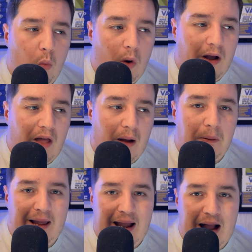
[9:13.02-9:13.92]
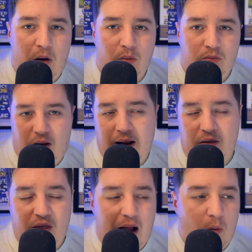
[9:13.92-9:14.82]
Will that play out like
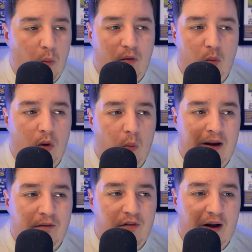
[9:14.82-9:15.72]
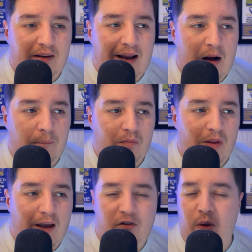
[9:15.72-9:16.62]
that? We'll wait and find out.
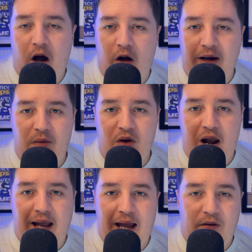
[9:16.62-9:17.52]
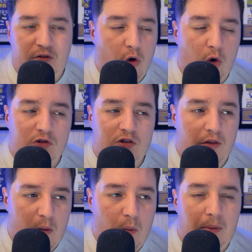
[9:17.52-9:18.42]
If we are getting relegated, of course,
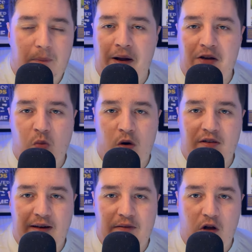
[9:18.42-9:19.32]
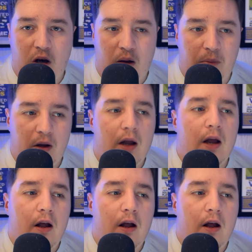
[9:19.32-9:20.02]
there will be players wanting to leave the club.